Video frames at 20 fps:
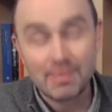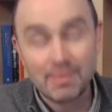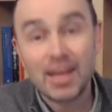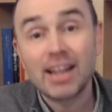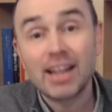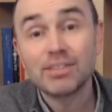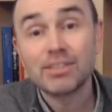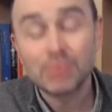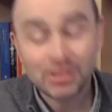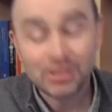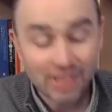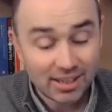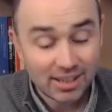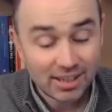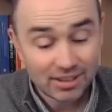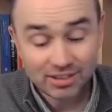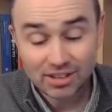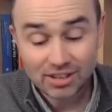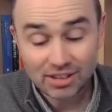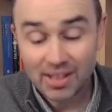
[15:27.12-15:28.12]
And as we said
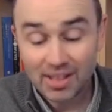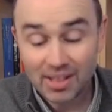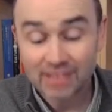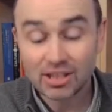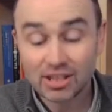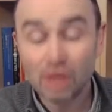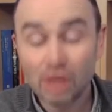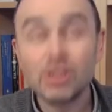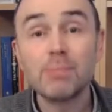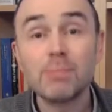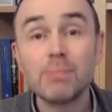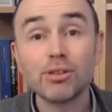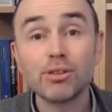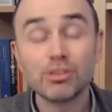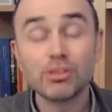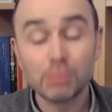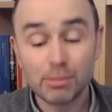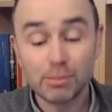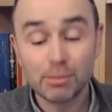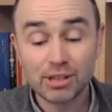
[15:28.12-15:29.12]
at the start, that's only
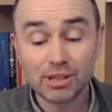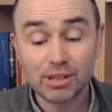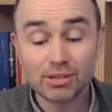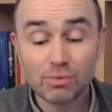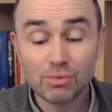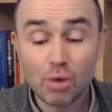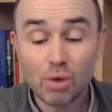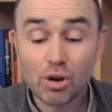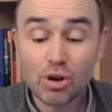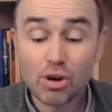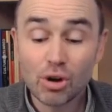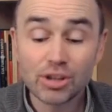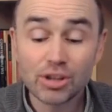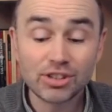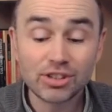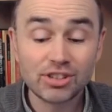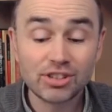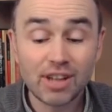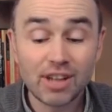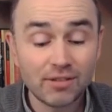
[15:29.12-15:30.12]
possible because of what God
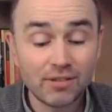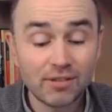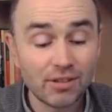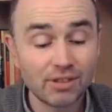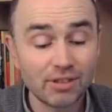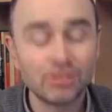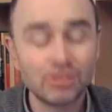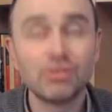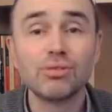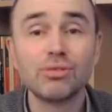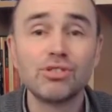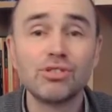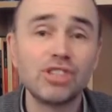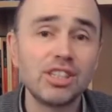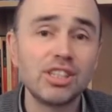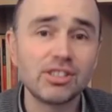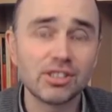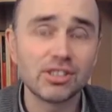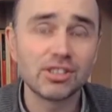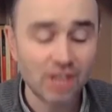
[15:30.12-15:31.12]
has done for us through
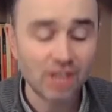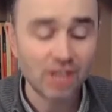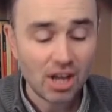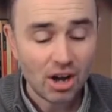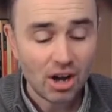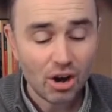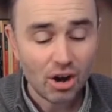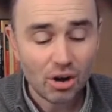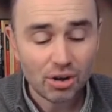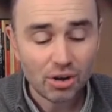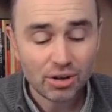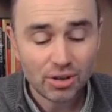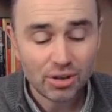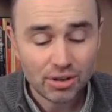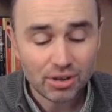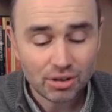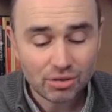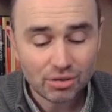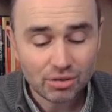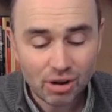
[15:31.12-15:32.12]
Jesus on
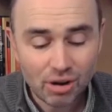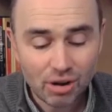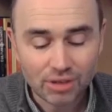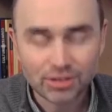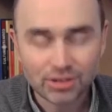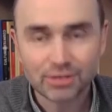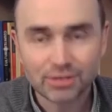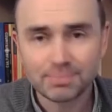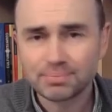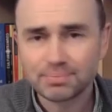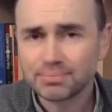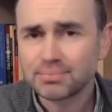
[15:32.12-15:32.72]
the cross.